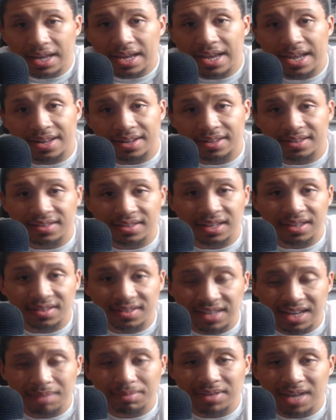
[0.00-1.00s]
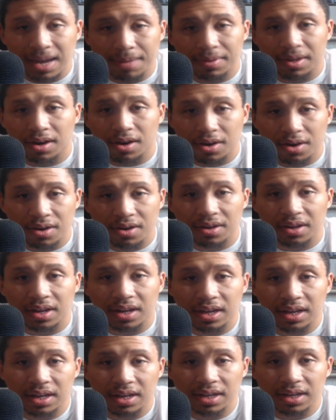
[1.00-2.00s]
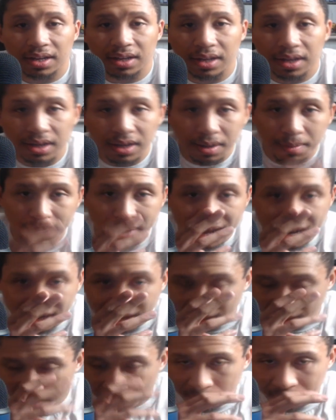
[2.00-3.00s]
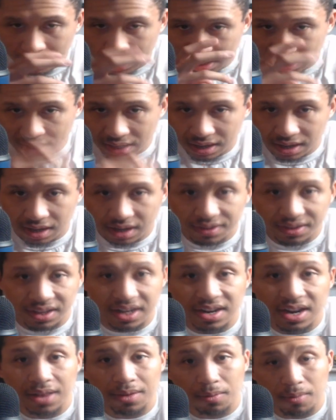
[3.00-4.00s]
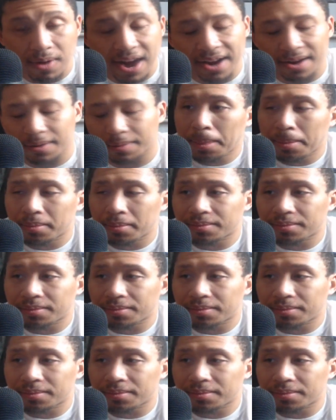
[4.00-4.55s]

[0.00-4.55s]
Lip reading: and at the same time that made him the another rider.